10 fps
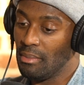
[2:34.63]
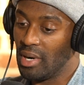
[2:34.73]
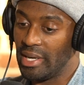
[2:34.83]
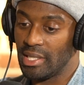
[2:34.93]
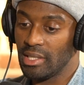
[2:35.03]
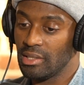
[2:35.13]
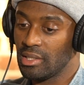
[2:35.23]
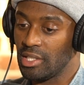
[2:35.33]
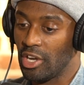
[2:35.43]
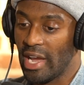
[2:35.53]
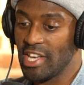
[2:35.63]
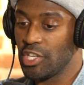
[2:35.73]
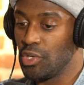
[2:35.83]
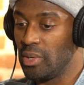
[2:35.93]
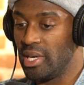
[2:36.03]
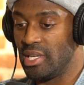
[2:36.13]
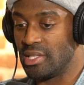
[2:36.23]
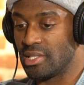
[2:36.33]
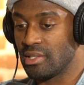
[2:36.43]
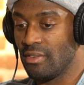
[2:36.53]
But your AQ
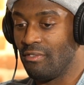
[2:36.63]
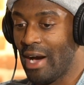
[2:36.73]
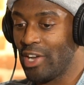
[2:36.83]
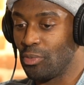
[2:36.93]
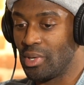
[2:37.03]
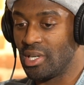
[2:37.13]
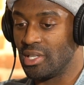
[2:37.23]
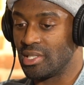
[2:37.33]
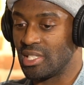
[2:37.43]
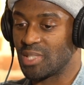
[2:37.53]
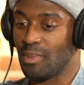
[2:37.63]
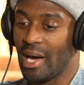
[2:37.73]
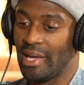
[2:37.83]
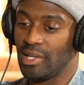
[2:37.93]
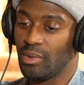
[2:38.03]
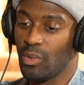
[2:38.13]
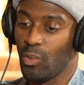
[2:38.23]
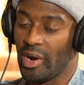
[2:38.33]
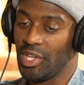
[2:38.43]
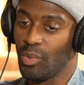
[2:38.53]
is vital because despite
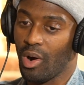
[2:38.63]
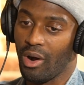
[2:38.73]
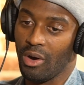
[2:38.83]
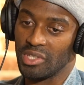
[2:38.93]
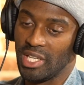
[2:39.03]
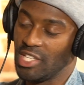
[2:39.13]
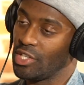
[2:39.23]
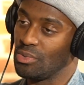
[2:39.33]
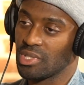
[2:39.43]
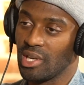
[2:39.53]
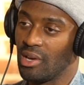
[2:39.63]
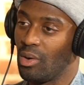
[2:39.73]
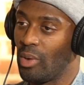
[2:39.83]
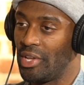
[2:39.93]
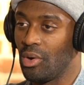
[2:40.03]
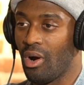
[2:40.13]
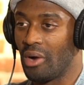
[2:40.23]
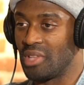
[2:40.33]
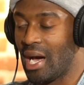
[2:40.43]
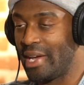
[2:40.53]
where you are on the EQ scale, where you are
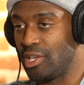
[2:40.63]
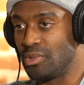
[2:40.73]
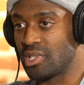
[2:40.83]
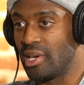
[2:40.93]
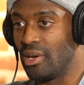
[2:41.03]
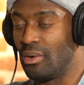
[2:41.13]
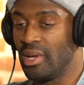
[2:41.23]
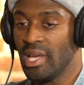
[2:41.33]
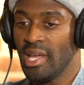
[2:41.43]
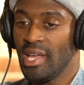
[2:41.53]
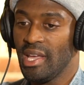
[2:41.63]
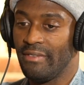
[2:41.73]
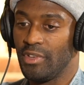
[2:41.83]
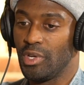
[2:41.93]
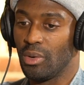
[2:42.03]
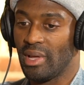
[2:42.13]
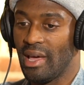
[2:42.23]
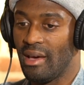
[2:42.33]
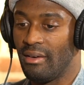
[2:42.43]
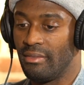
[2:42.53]
on the IQ scale, if you don't
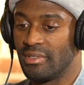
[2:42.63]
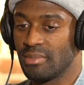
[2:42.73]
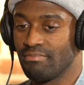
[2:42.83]
have,